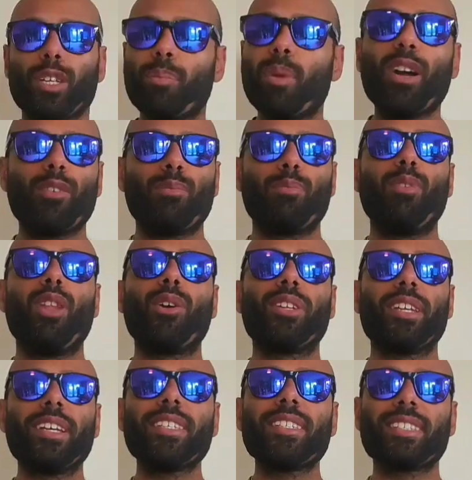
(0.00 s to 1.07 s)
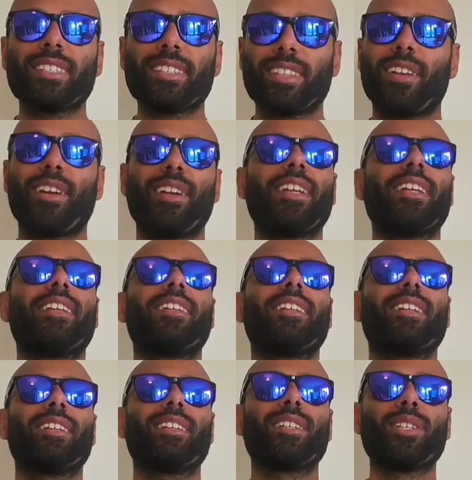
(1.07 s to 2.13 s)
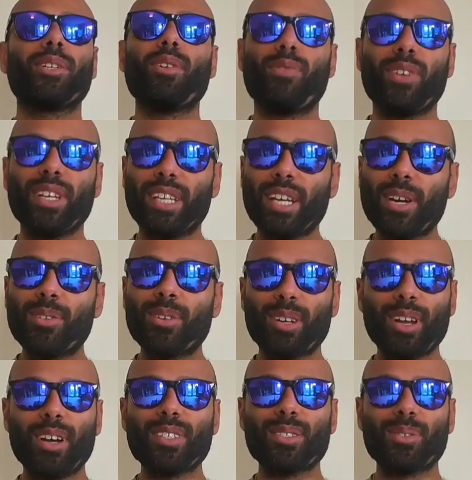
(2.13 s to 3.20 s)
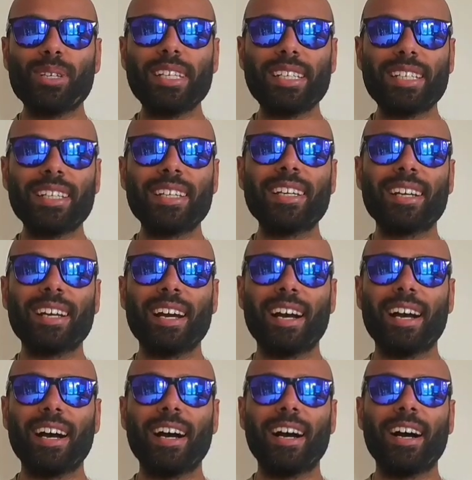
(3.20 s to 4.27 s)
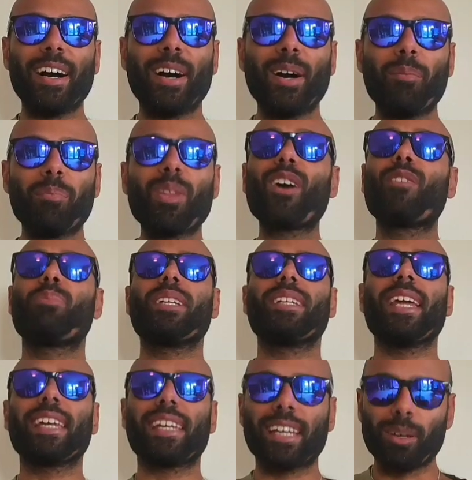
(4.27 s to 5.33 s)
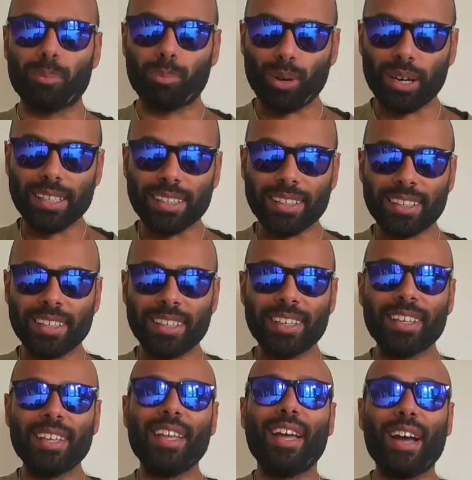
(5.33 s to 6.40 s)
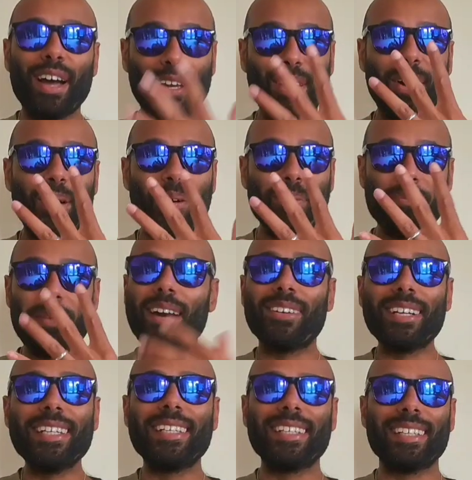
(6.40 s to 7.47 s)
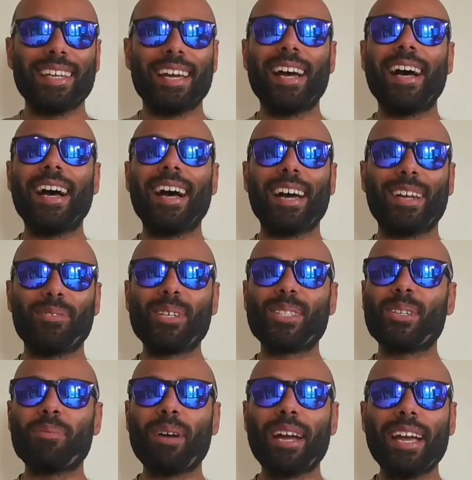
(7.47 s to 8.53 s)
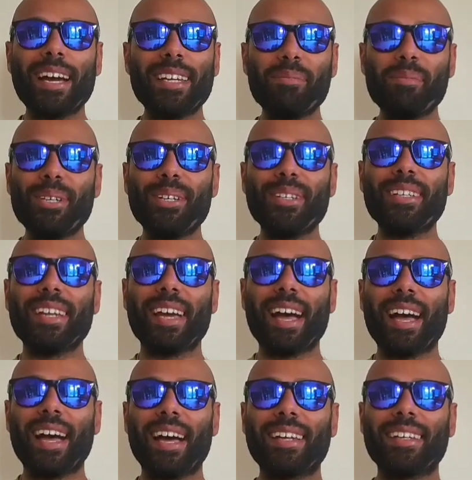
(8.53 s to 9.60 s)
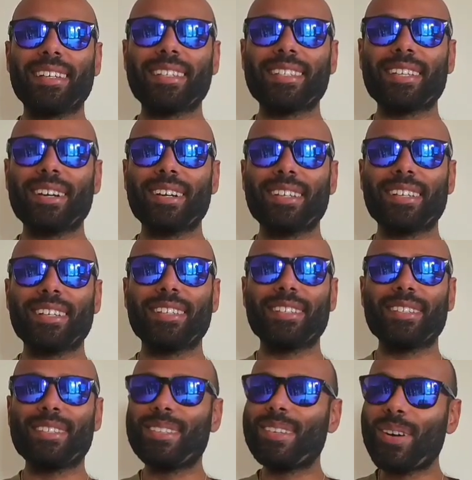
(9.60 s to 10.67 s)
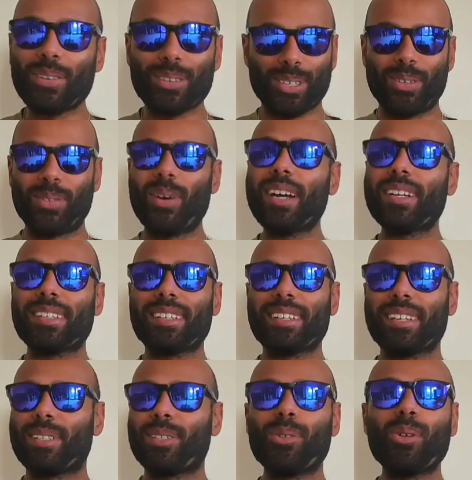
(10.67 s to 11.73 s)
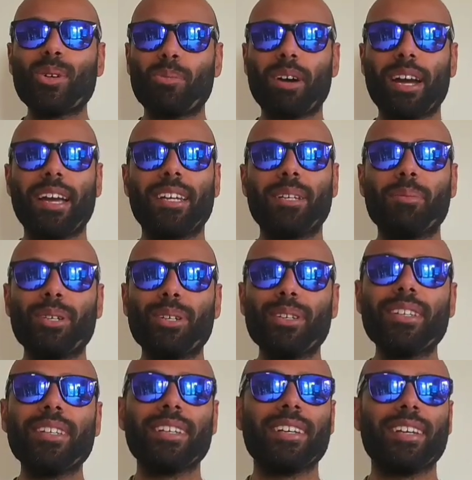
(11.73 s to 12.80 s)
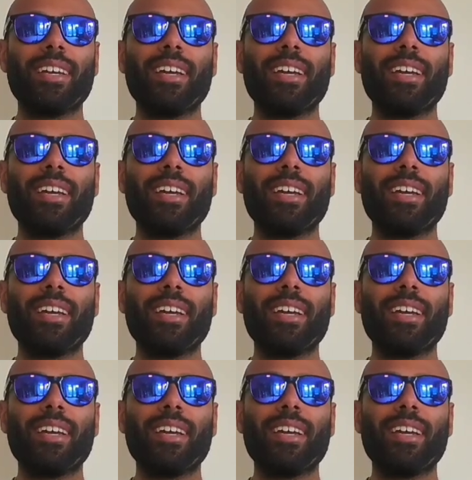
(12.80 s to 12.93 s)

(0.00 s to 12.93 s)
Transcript: You might have noticed that I didn't do a video last week. I've been taking a break. I got married and was on my honeymoon and decided not to run at all on my honeymoon.